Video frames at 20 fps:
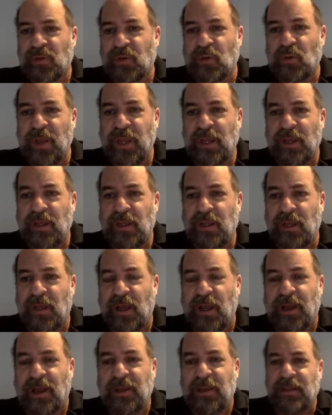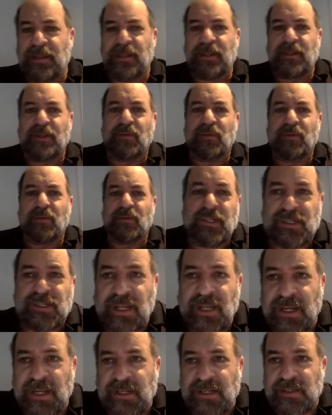The way in the real
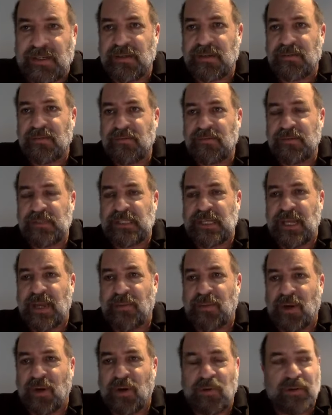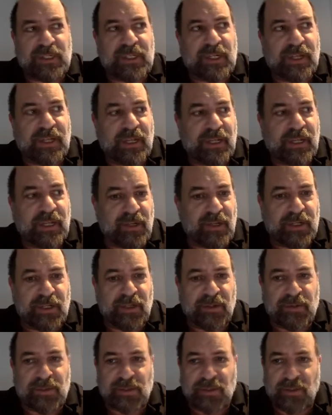estate demo, which I think is on
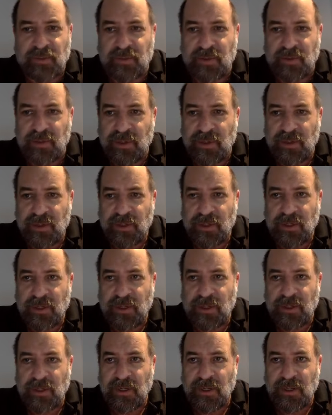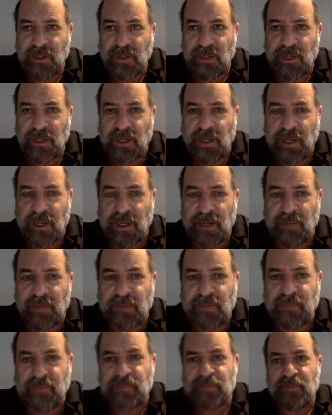YouTube,
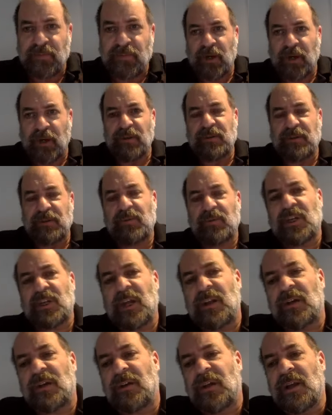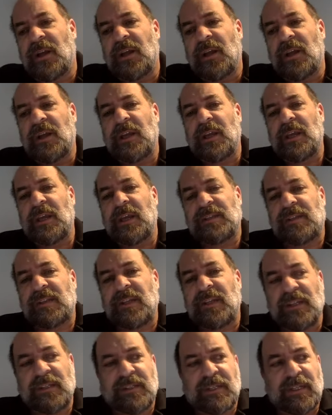our YouTube channel, is
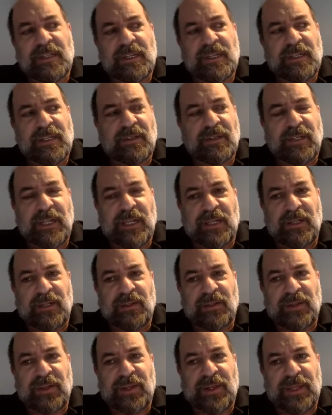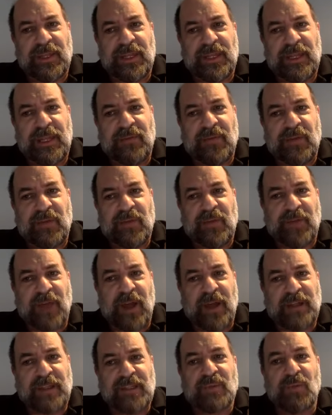it'll if it
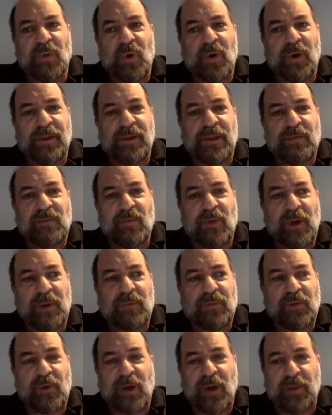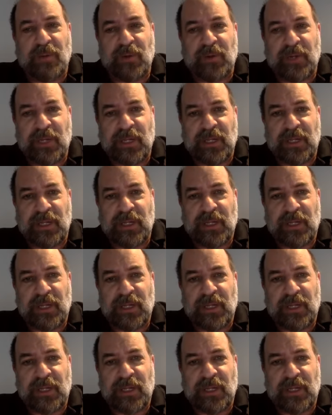finds more than one property,